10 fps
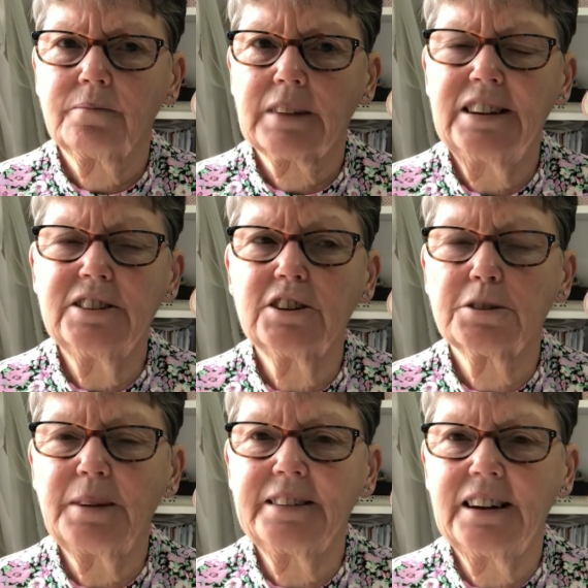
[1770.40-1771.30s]
it's not so
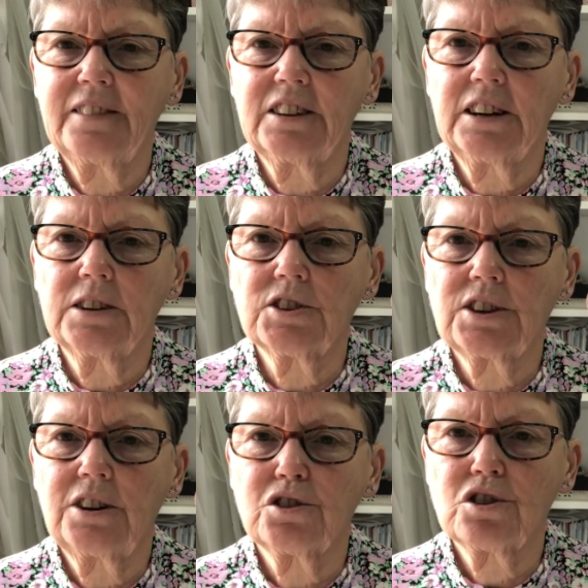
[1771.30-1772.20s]
bad now that you can
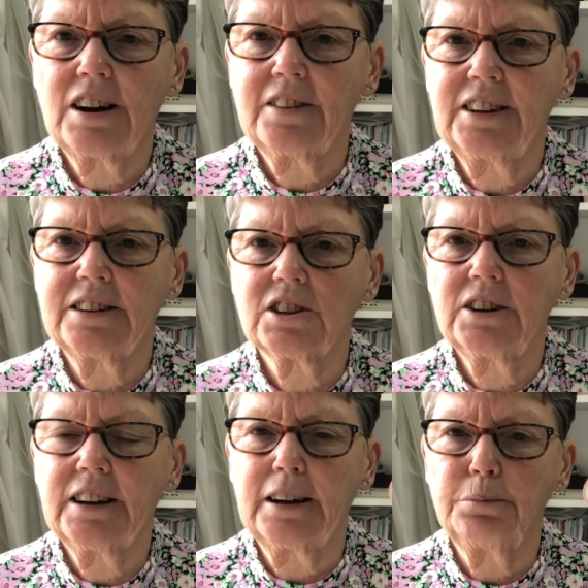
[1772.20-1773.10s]
start and try things on
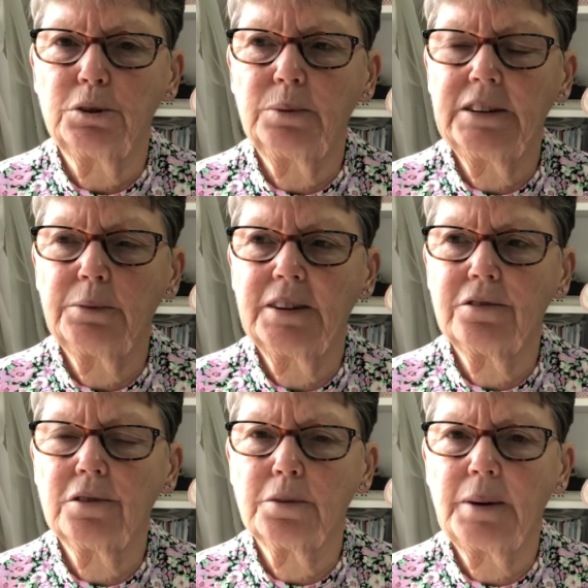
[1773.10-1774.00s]
again, but when you went
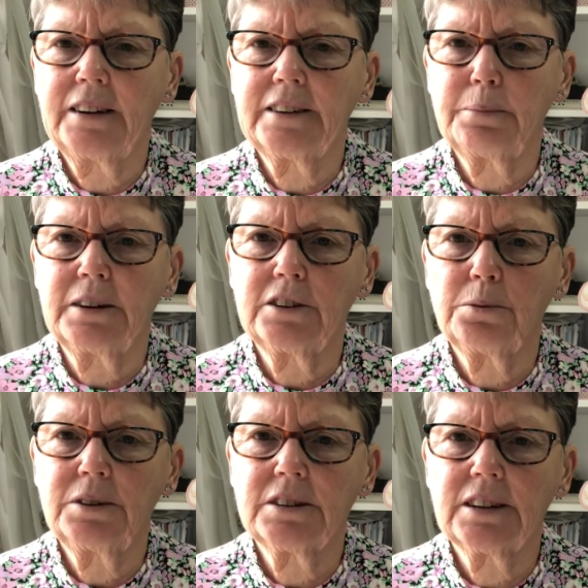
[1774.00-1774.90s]
through the pandemic, you
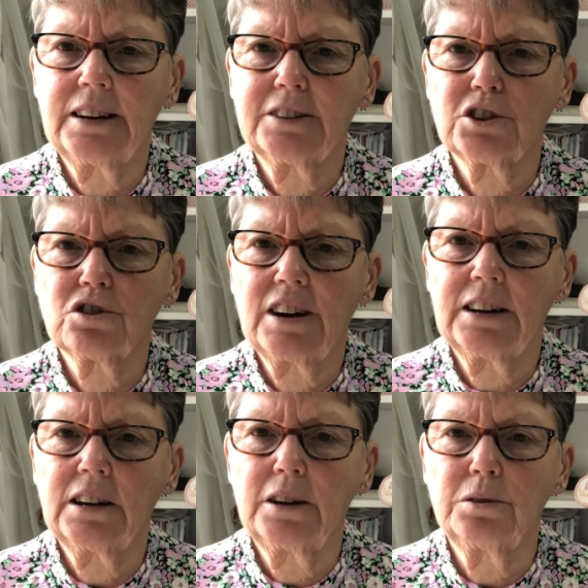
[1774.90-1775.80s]
weren't allowed to try
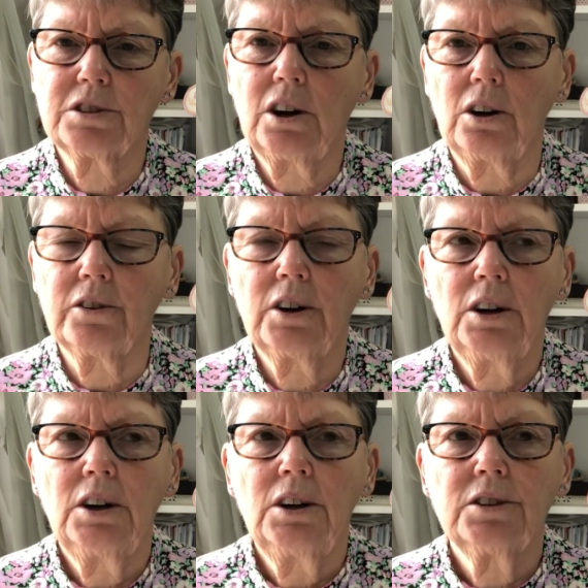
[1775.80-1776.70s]
clothes on.
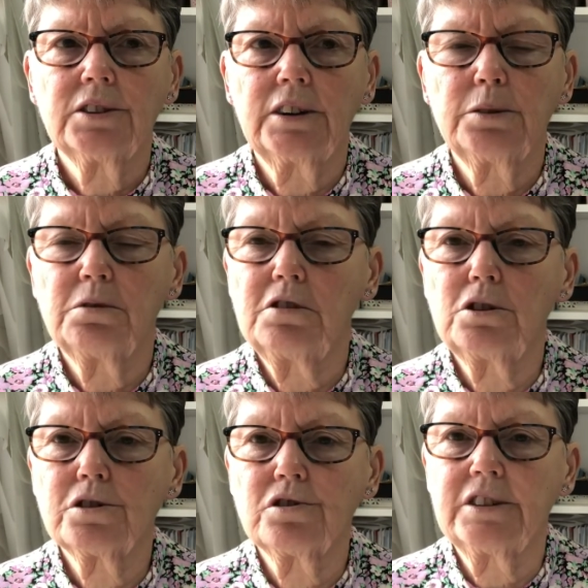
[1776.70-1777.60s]
So you were
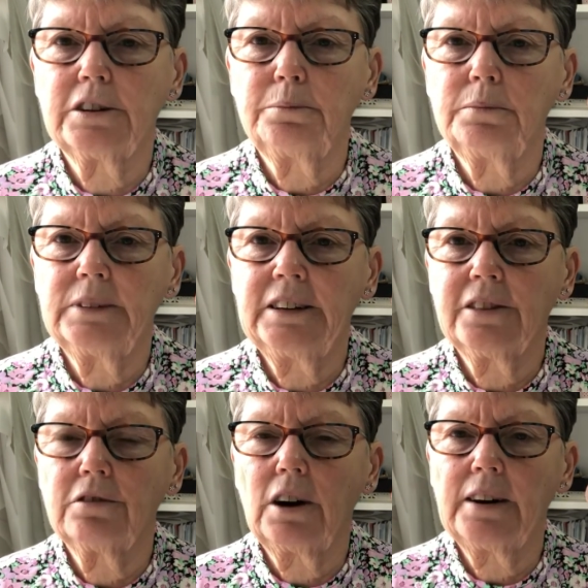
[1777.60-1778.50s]
ordering them
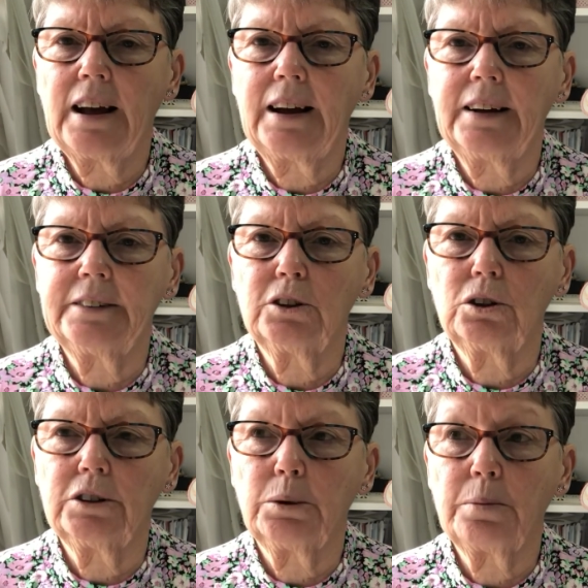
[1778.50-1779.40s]
either online
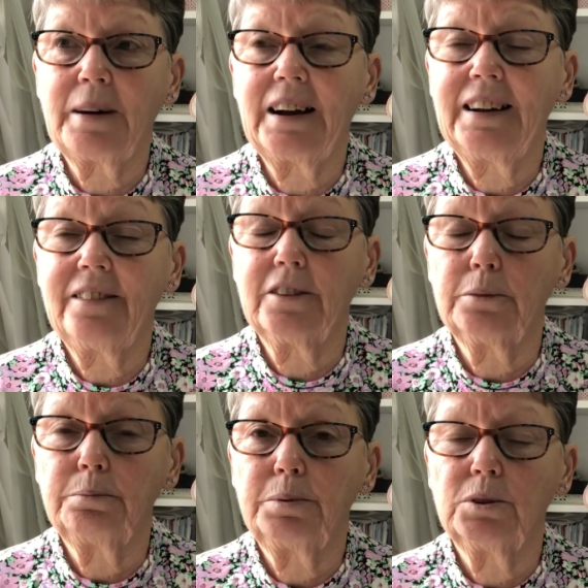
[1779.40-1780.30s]
or you were buying
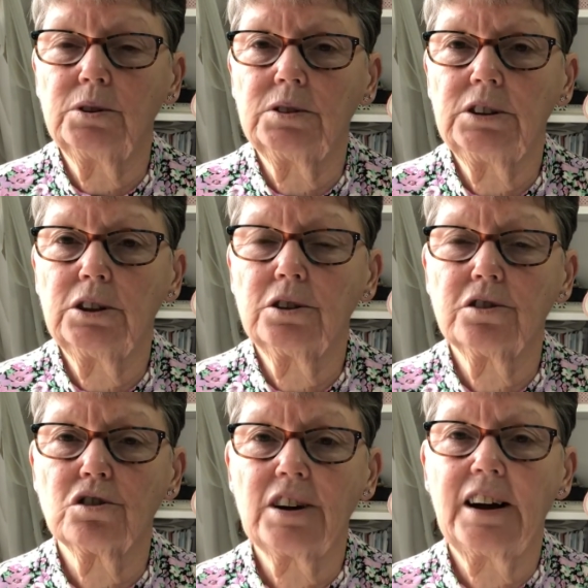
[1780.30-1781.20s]
them, but you
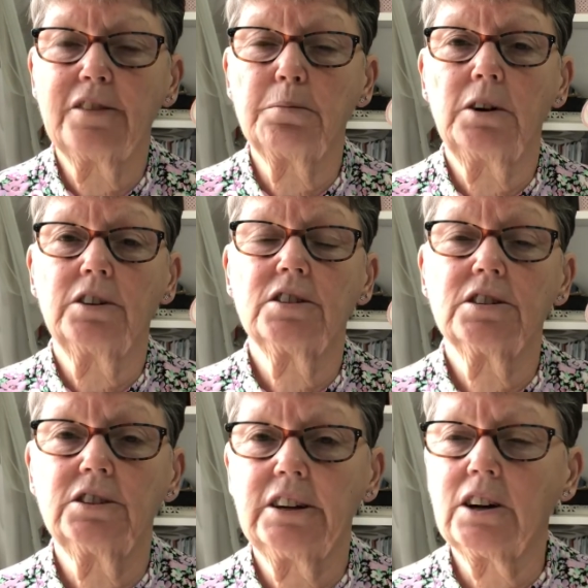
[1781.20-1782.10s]
couldn't try them on
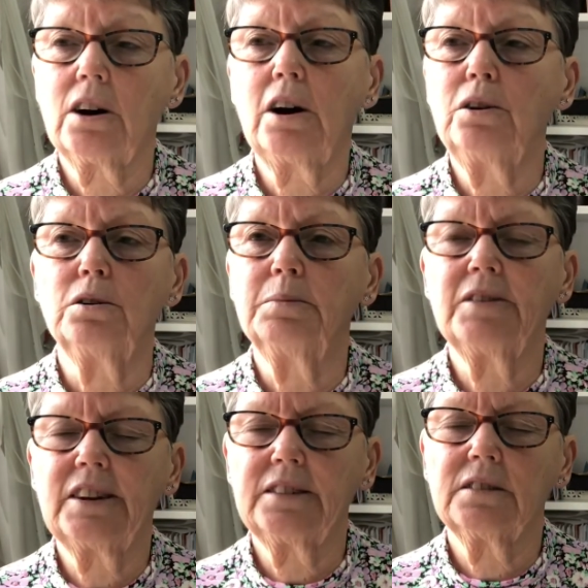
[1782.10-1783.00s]
until you got home,
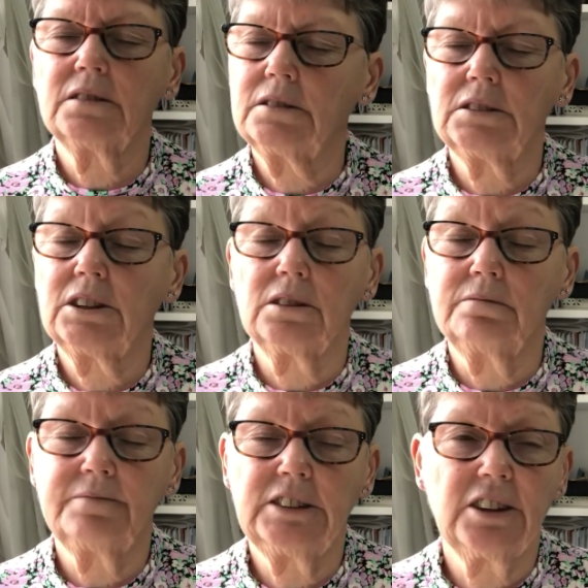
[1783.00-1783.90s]
and then you
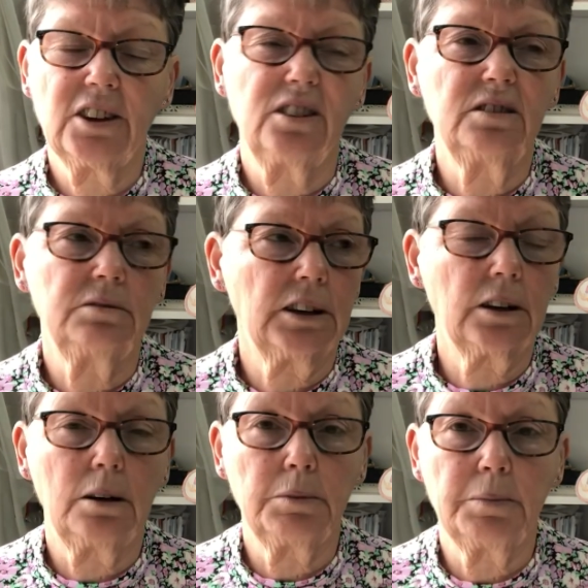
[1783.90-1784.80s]
thought, oh, I
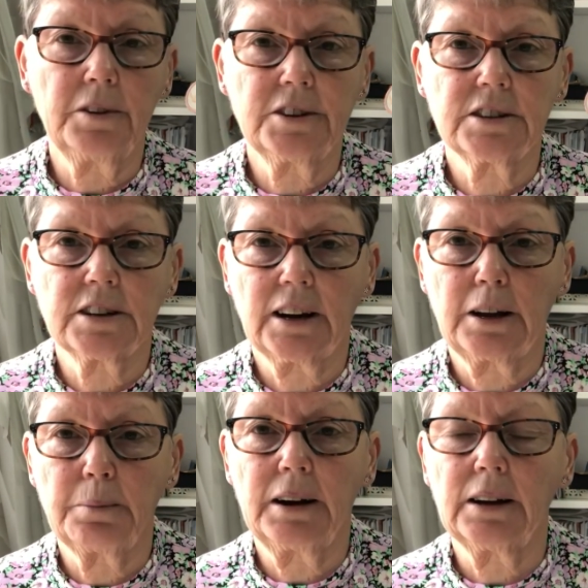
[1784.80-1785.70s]
can't be bothered to take
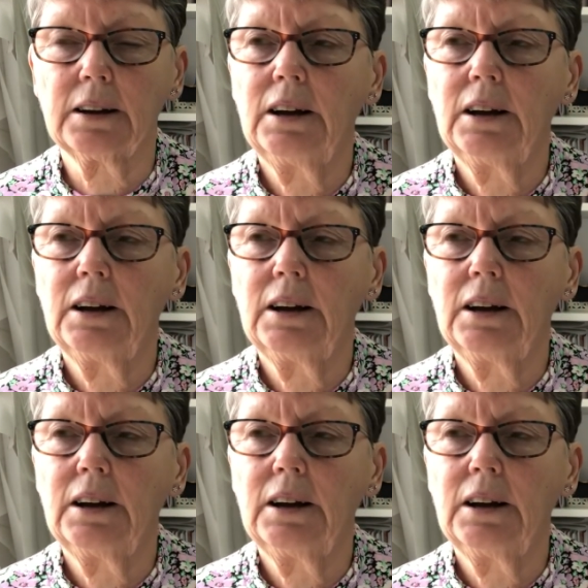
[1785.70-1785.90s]
it back.